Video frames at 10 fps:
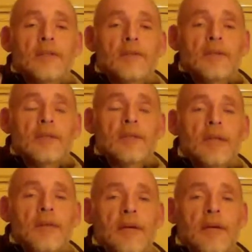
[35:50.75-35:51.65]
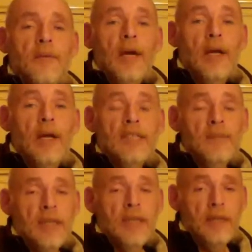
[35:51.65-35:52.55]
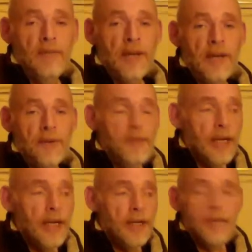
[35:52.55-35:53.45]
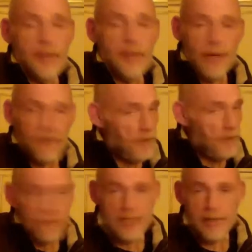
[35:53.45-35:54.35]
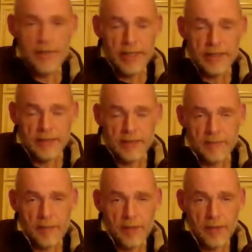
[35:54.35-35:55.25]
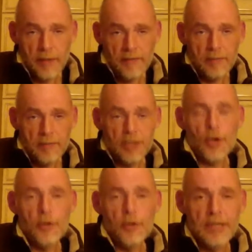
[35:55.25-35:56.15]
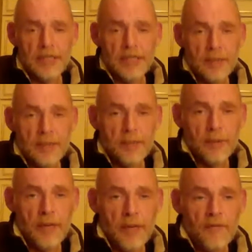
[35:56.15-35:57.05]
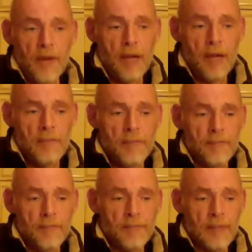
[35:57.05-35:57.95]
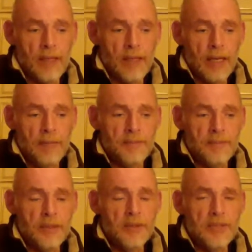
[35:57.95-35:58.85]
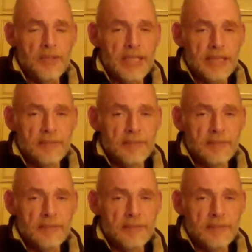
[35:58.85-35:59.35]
is coming, ultimately flat earth related, coming away from materialism, coming away from determinism, coming away from absolutism,